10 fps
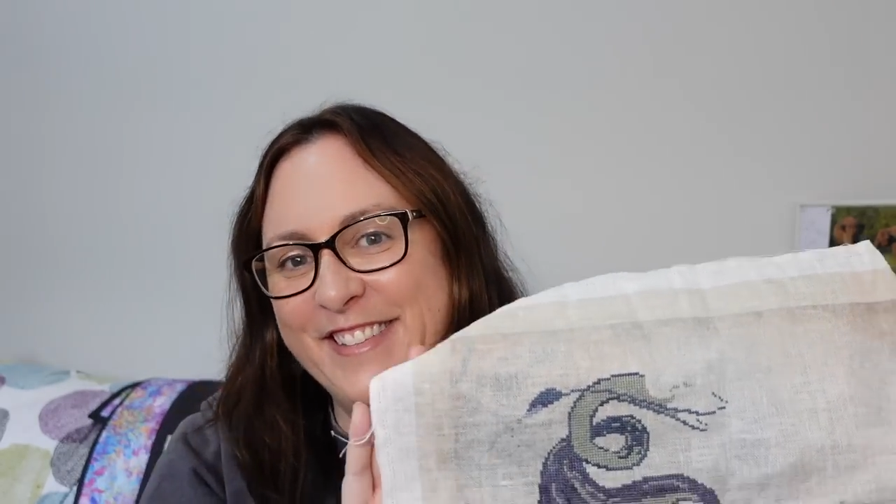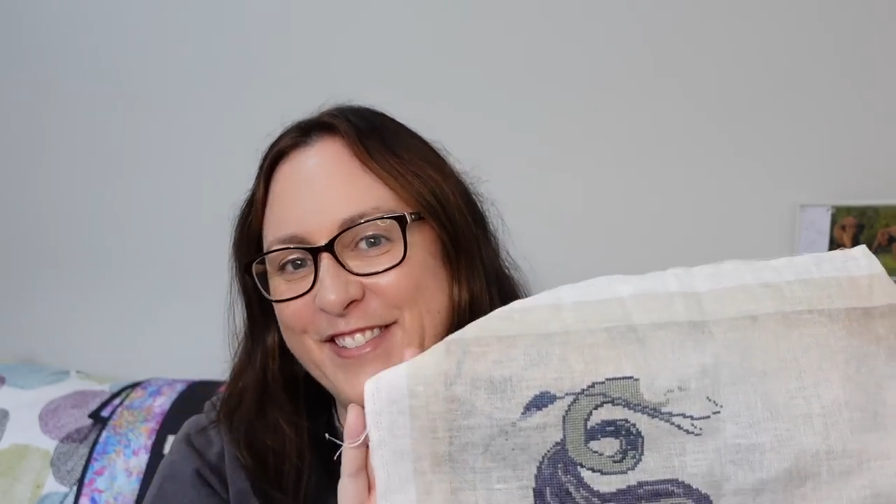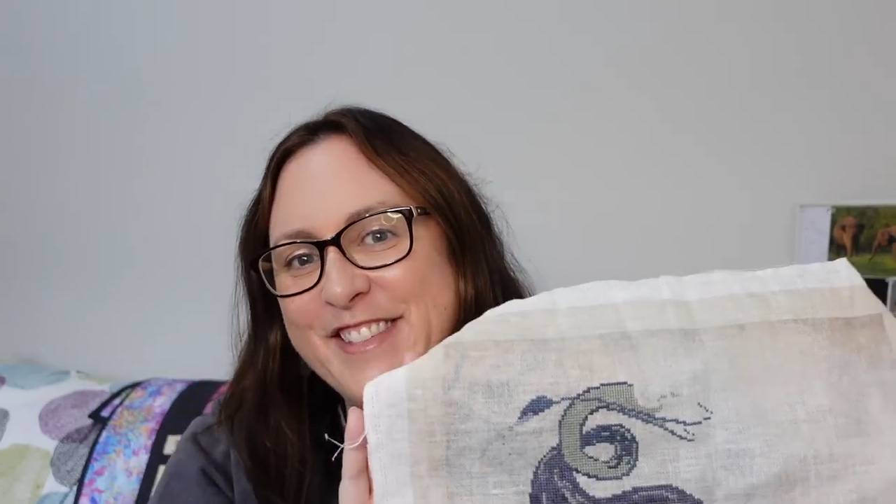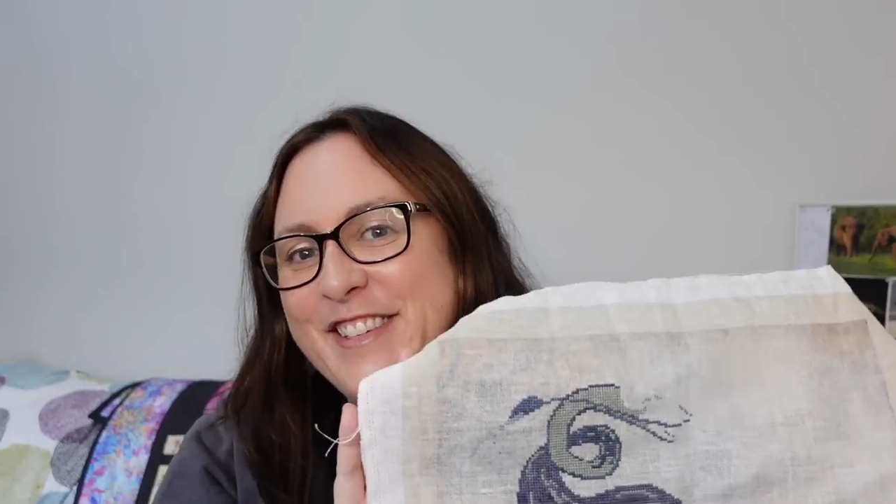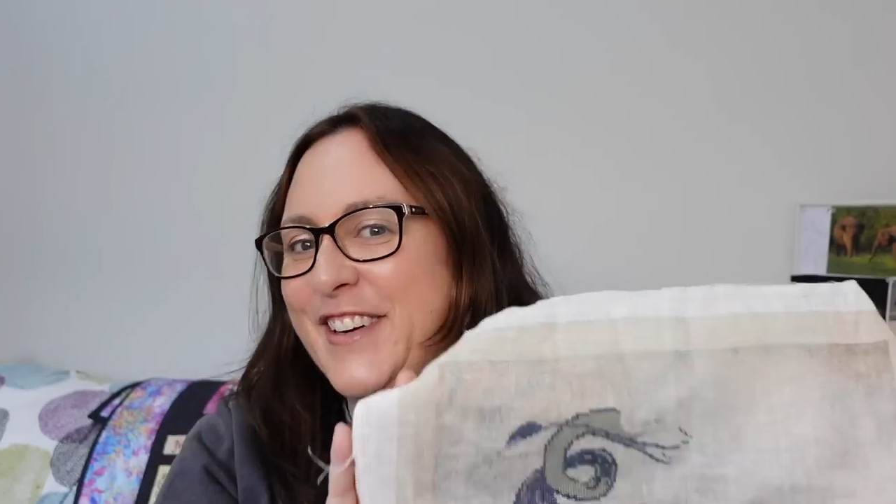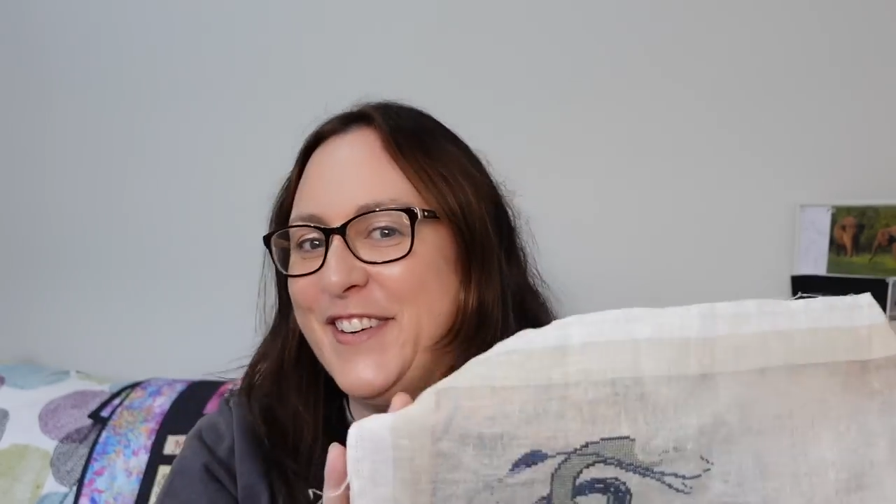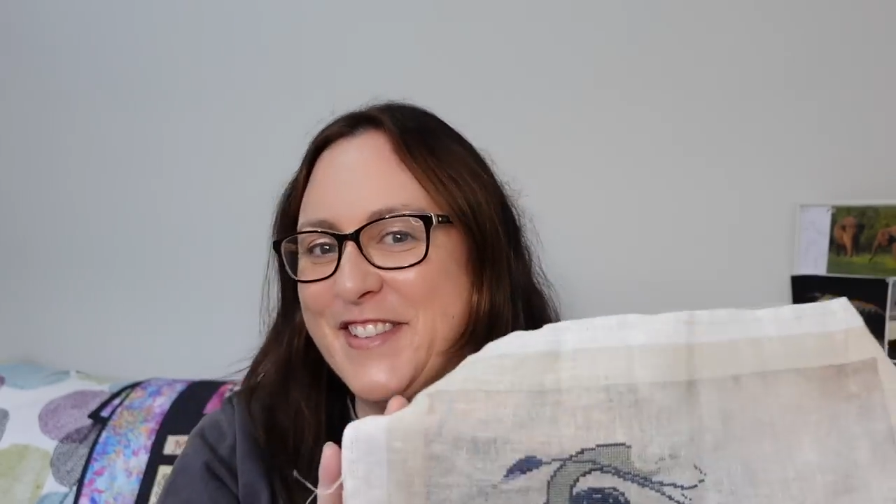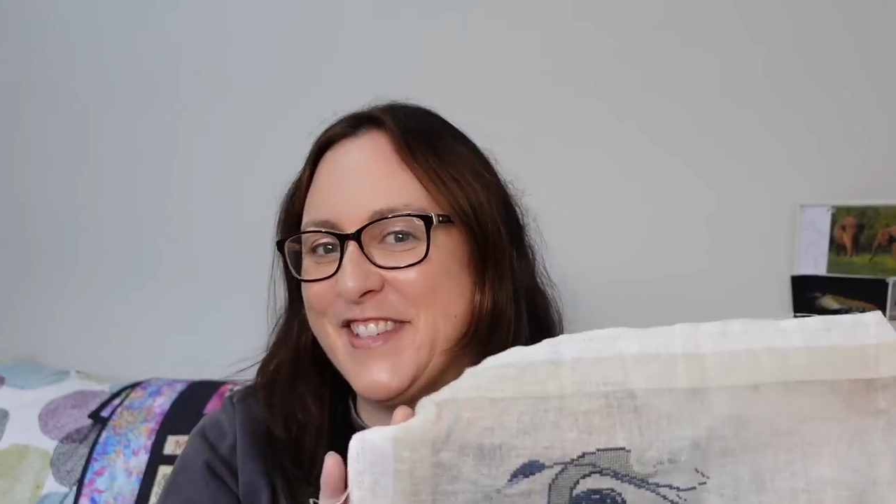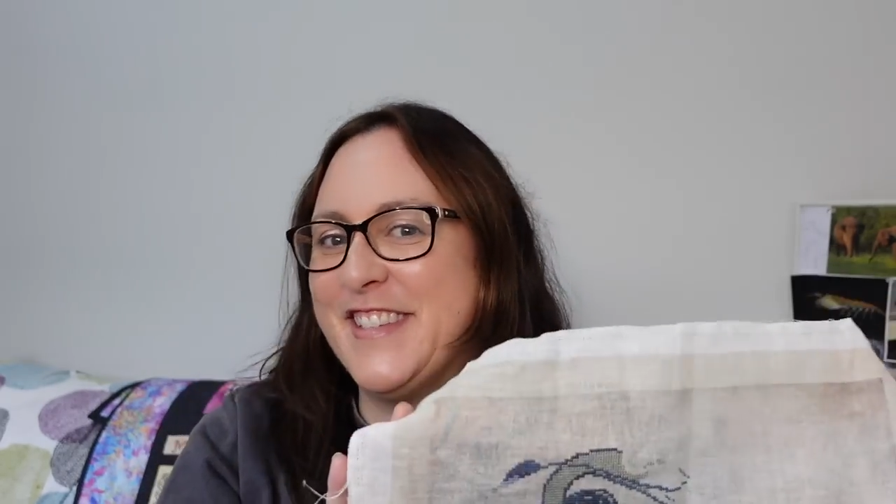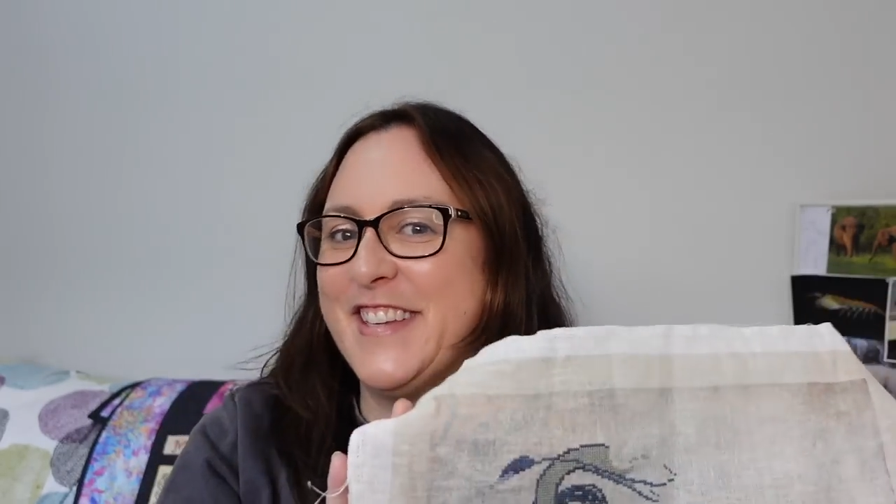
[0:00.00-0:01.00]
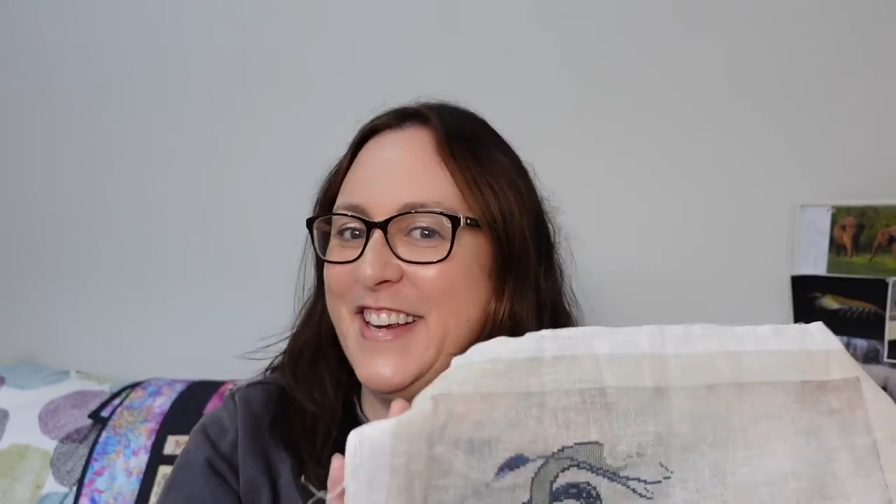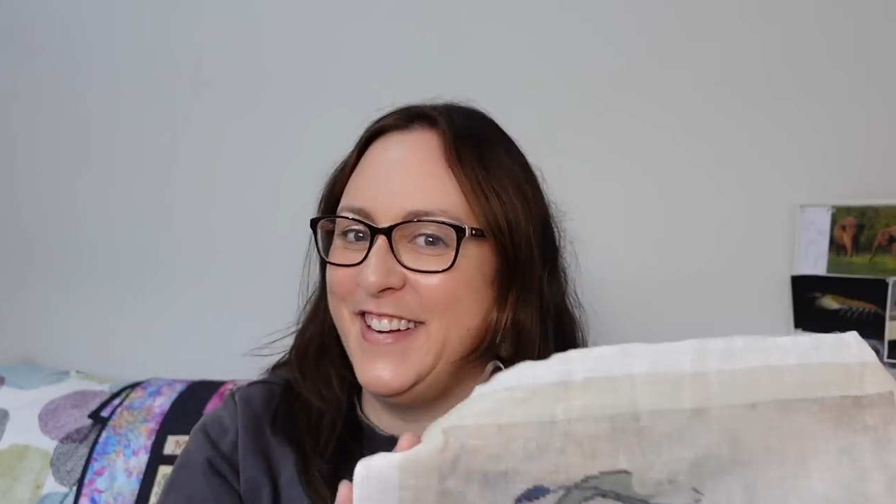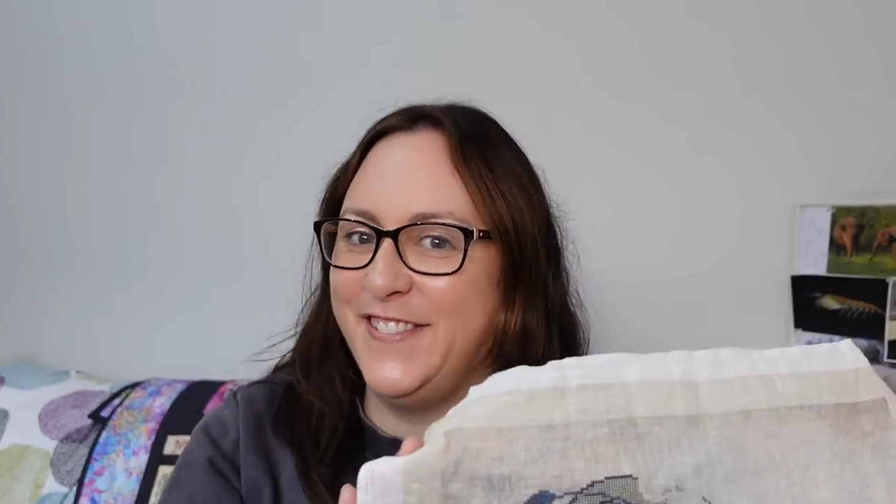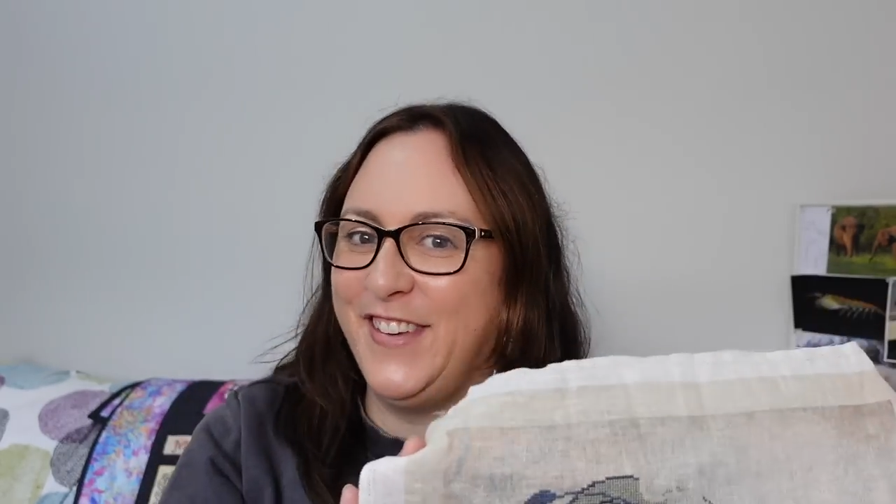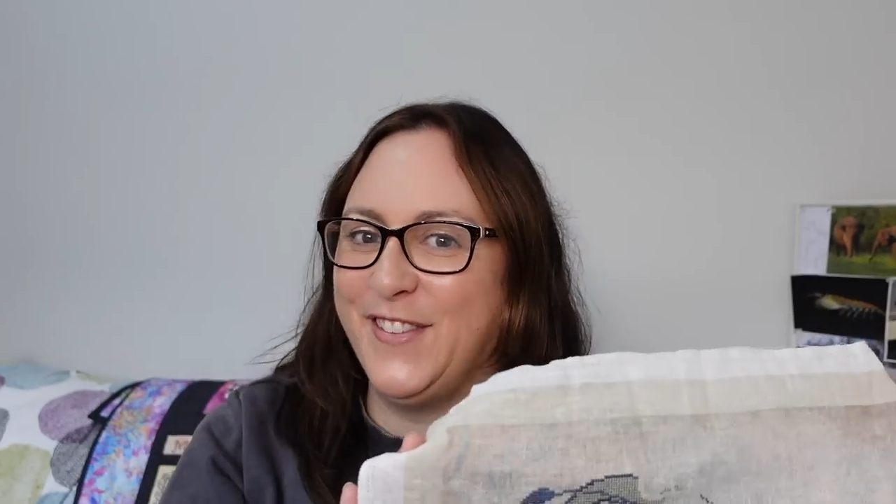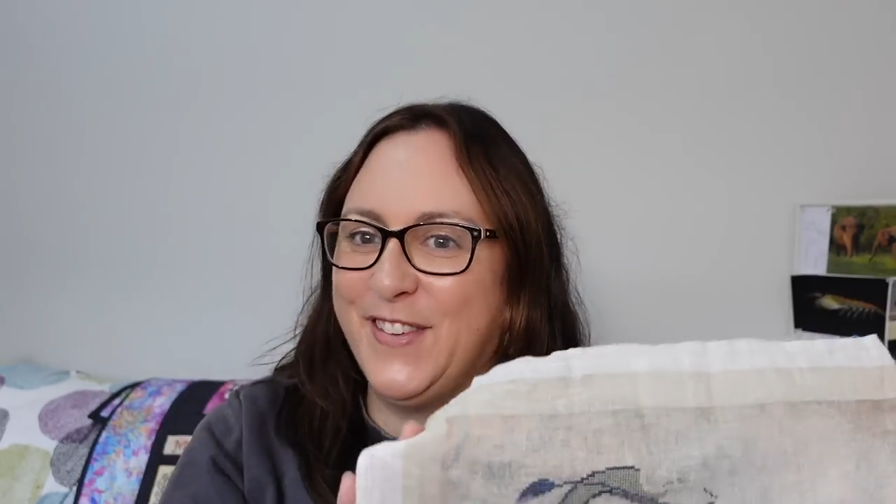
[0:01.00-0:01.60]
See what happens at the end of year